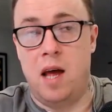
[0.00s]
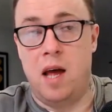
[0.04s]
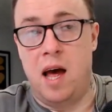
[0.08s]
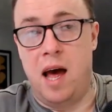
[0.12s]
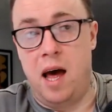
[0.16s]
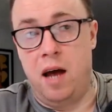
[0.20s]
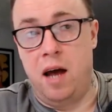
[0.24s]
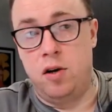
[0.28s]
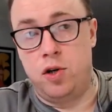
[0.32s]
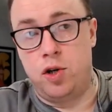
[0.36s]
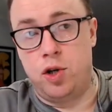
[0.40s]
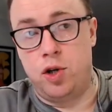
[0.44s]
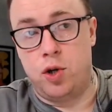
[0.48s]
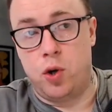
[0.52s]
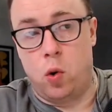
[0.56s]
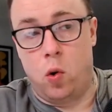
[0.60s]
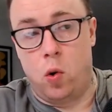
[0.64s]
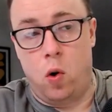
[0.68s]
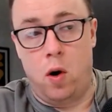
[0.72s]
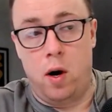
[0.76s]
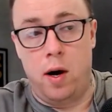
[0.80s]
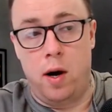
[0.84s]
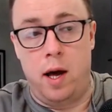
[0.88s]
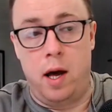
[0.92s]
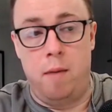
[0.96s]
And
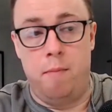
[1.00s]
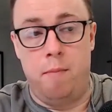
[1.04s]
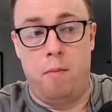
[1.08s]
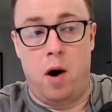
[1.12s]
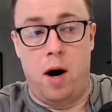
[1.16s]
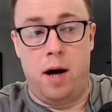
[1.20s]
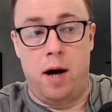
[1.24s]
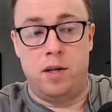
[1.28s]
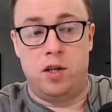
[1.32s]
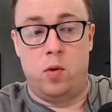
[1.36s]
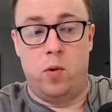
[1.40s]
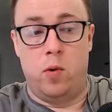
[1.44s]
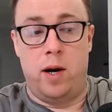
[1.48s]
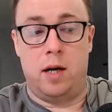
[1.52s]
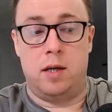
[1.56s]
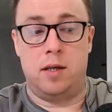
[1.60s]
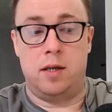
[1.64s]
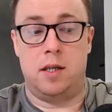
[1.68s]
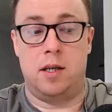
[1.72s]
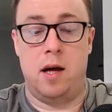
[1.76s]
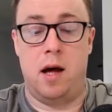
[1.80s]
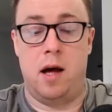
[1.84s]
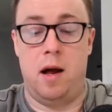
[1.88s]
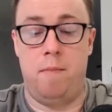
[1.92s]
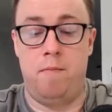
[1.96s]
sure, it might to an
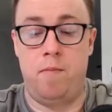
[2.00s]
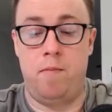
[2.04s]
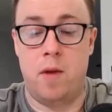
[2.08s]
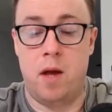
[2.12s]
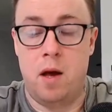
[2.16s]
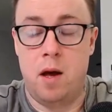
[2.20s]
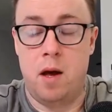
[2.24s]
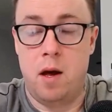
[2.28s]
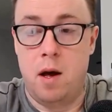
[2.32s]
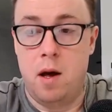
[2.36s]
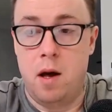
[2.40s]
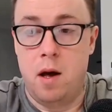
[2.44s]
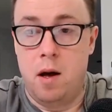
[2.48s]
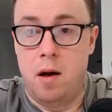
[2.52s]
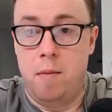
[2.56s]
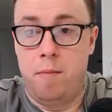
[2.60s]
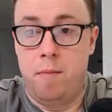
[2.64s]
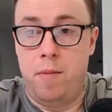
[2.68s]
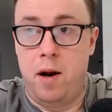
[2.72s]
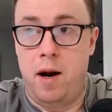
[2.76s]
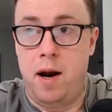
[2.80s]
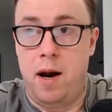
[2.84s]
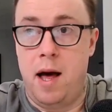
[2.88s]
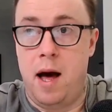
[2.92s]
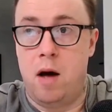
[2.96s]
extent,
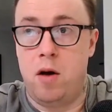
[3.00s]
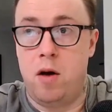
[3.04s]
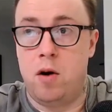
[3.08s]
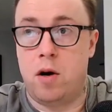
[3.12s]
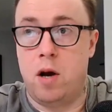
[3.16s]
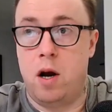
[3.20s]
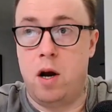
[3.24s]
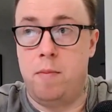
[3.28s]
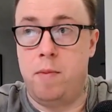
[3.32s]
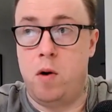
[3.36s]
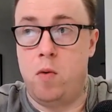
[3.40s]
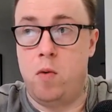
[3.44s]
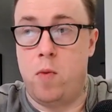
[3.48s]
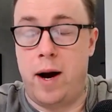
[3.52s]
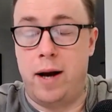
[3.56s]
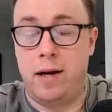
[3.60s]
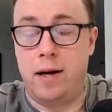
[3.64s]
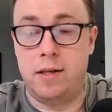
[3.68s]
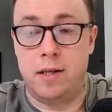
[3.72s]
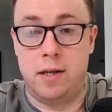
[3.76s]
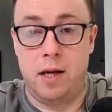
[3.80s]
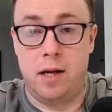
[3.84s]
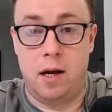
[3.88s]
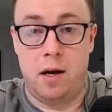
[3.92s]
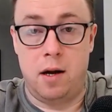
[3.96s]
but now you're going to be
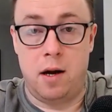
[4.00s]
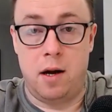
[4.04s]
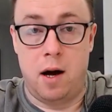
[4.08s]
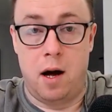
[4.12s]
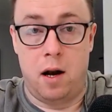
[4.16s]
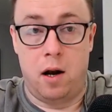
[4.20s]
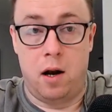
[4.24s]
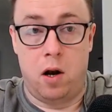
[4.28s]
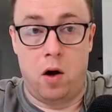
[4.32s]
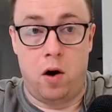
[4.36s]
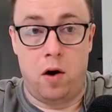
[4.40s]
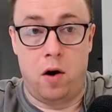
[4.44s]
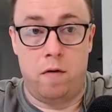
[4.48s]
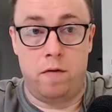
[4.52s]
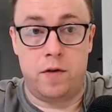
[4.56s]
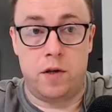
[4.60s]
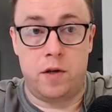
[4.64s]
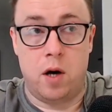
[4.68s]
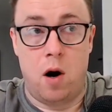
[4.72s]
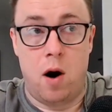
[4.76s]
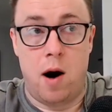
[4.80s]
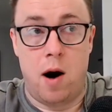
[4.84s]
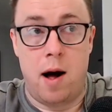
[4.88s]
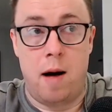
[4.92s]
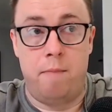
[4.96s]
wasting a lot of
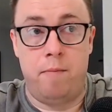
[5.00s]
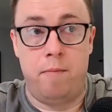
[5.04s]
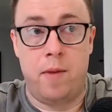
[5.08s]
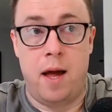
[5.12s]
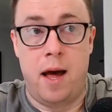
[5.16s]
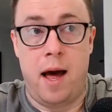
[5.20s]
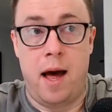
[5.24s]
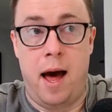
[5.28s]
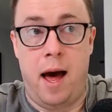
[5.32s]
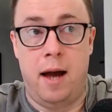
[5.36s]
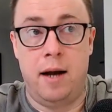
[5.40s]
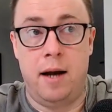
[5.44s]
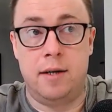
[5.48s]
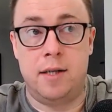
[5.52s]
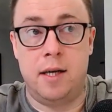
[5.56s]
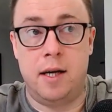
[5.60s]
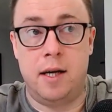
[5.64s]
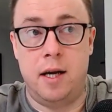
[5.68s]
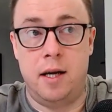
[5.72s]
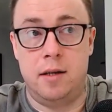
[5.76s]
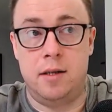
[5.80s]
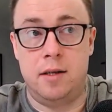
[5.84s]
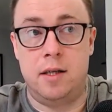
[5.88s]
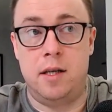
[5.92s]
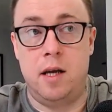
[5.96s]
time. And
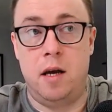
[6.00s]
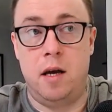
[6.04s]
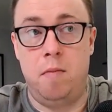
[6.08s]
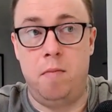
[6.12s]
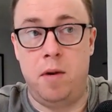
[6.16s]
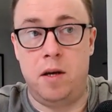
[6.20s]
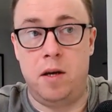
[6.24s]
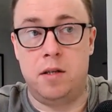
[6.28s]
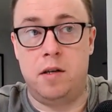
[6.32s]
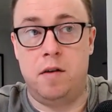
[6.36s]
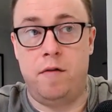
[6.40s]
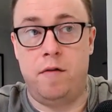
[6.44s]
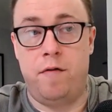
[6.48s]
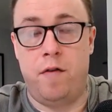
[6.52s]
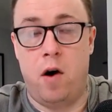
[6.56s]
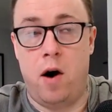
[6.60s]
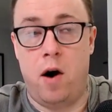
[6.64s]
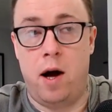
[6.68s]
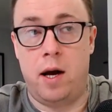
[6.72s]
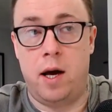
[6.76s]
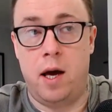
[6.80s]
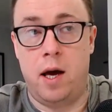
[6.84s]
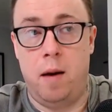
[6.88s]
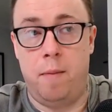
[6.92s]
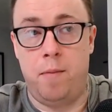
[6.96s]
is
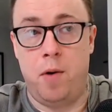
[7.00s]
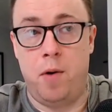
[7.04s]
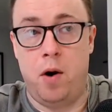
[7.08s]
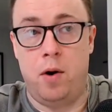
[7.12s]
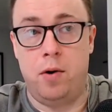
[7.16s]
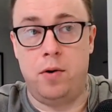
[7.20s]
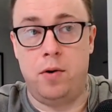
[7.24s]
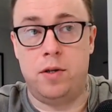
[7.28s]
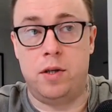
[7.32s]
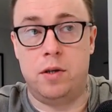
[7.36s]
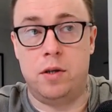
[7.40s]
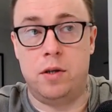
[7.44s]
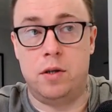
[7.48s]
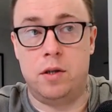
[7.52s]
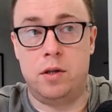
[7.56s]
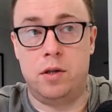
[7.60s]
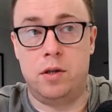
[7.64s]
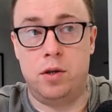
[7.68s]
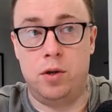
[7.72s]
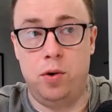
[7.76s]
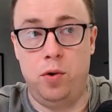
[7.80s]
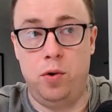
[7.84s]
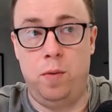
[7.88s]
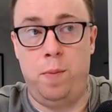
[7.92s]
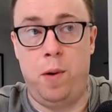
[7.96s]
demystifying hypnosis
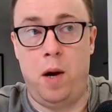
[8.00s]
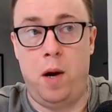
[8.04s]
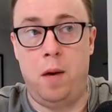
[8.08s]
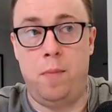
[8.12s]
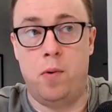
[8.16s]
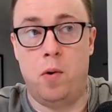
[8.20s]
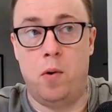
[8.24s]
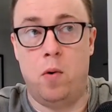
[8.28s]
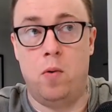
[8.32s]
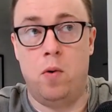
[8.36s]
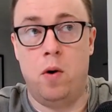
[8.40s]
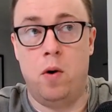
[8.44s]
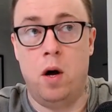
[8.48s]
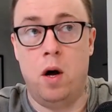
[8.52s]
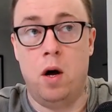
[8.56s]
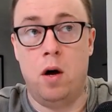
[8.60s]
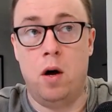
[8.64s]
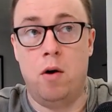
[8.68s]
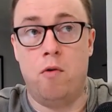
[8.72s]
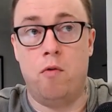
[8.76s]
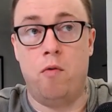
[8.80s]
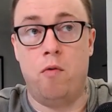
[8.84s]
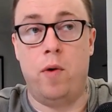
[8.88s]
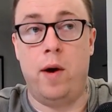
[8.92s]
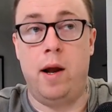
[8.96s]
to people
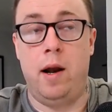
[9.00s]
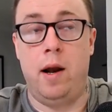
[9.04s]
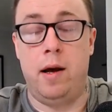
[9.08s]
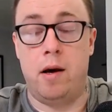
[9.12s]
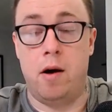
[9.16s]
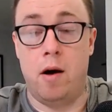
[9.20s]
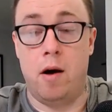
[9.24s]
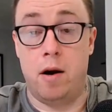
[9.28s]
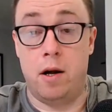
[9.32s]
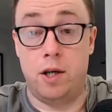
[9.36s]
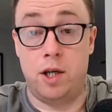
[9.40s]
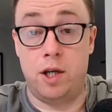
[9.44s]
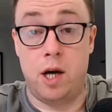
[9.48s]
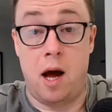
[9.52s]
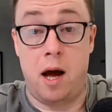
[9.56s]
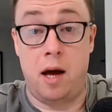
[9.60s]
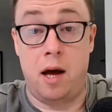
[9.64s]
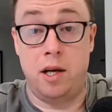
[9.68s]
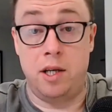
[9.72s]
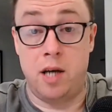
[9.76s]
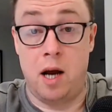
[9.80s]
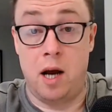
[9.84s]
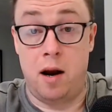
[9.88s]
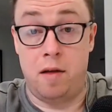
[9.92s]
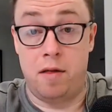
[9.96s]
really going to
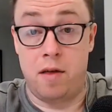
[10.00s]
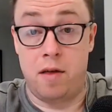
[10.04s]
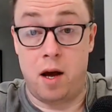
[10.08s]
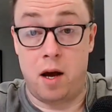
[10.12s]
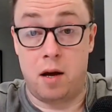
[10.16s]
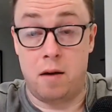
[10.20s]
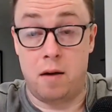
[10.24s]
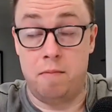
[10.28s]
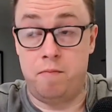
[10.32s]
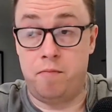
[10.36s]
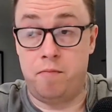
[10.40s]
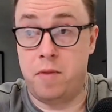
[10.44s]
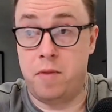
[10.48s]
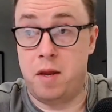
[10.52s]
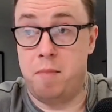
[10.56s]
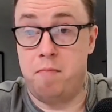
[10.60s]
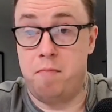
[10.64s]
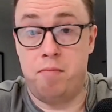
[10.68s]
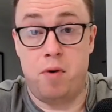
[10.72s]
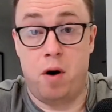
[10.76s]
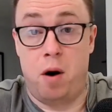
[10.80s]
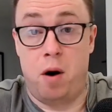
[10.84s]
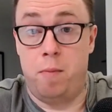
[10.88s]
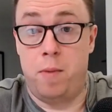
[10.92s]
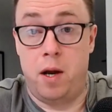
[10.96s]
change anything?
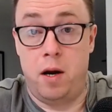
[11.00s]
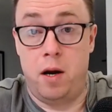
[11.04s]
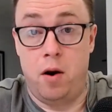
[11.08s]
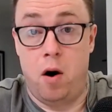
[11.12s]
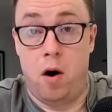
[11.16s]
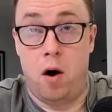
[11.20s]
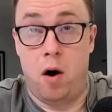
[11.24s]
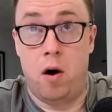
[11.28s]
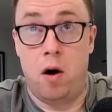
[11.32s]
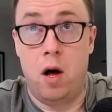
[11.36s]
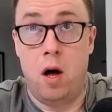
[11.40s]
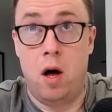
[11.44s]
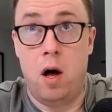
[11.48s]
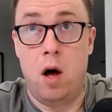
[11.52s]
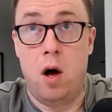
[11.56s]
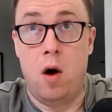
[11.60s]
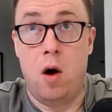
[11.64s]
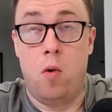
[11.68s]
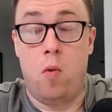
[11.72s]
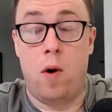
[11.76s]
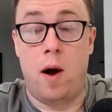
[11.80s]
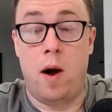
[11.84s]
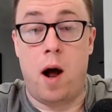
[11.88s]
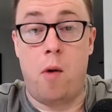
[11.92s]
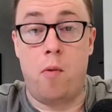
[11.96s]
Probably not.
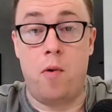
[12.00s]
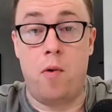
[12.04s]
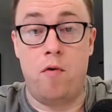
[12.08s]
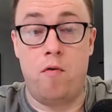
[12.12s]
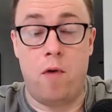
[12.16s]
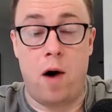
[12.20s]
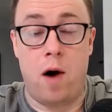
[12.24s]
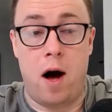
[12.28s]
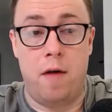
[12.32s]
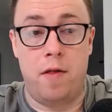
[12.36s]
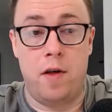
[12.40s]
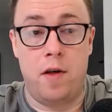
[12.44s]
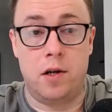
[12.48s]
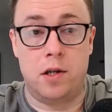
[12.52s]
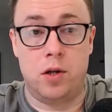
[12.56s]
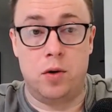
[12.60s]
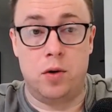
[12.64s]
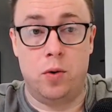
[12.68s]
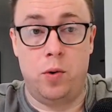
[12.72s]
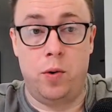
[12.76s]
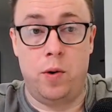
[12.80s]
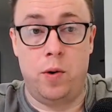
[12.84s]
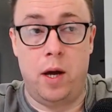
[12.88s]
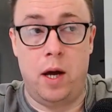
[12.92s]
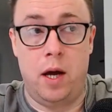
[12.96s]
What I would rather
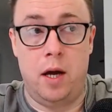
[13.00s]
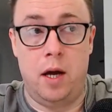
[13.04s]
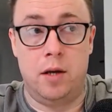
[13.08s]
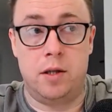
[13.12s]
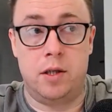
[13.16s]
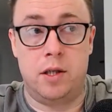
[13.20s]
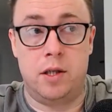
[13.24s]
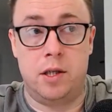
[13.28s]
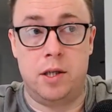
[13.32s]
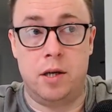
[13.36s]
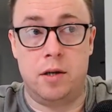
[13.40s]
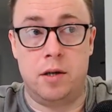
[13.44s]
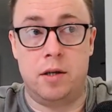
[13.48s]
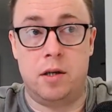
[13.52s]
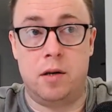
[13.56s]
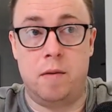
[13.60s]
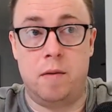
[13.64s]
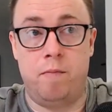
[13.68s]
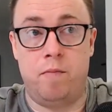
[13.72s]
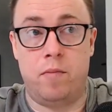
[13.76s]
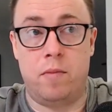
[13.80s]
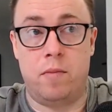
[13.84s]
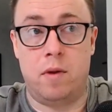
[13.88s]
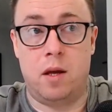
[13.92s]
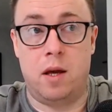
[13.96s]
do is
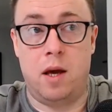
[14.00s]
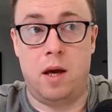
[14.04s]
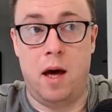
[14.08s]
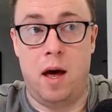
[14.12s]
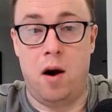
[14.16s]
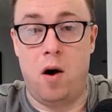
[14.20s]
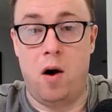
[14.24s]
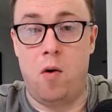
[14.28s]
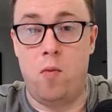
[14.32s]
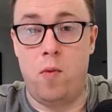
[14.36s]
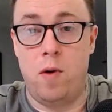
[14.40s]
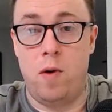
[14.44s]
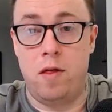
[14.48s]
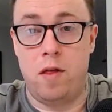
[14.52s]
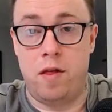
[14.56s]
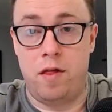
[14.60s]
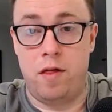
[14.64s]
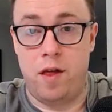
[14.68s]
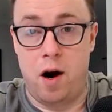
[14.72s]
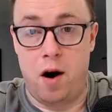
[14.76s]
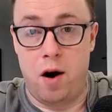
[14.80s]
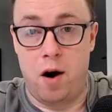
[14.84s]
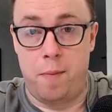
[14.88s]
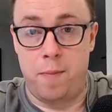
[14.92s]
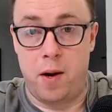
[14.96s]
just get on with the
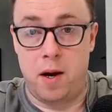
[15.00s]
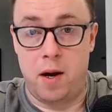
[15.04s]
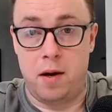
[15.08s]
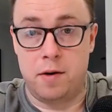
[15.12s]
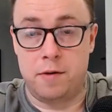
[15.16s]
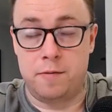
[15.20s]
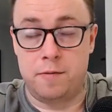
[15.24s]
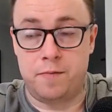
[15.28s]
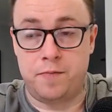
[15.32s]
therapy.